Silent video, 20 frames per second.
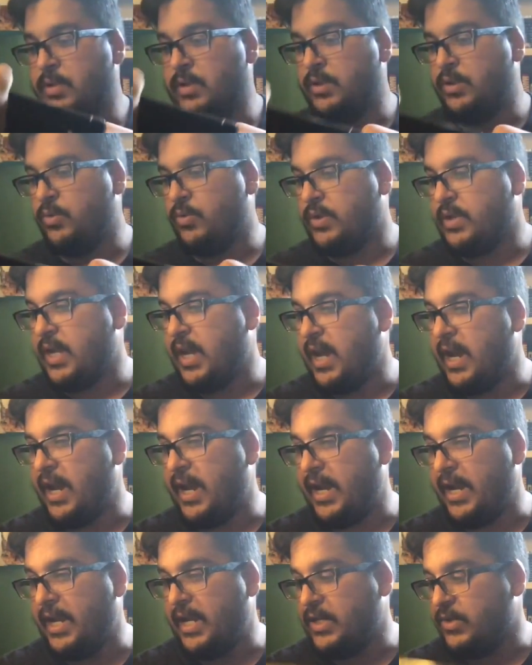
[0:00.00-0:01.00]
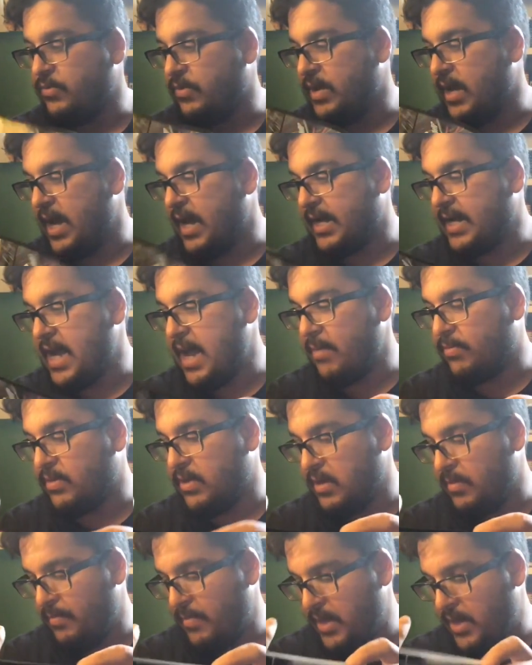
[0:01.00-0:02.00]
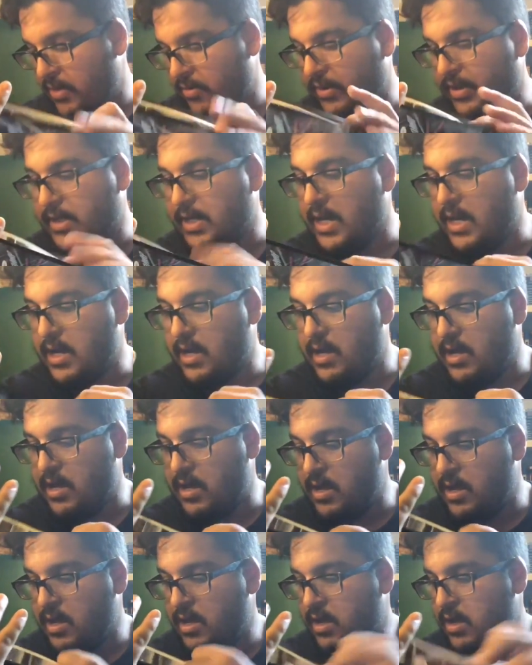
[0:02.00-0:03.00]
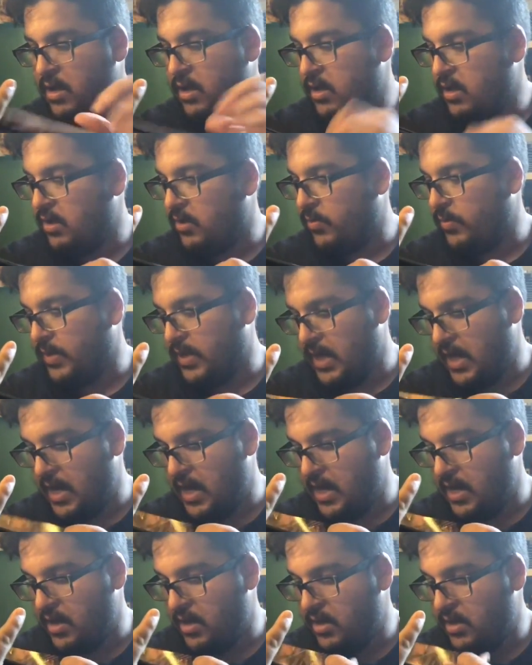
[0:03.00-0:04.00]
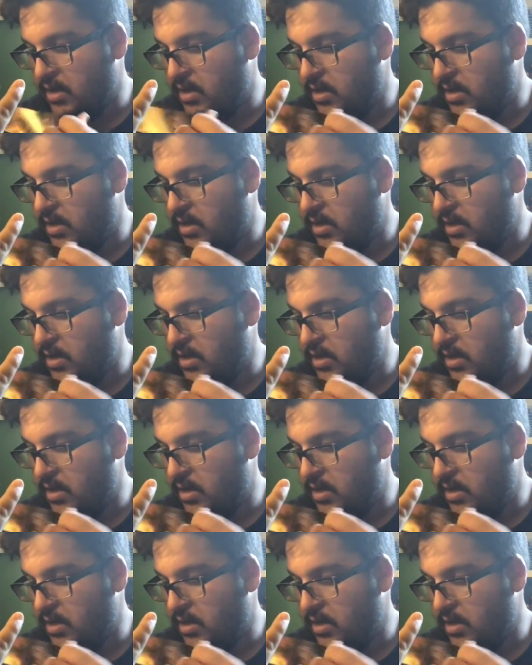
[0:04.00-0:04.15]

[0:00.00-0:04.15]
Luke Cage, we got Captain America, we got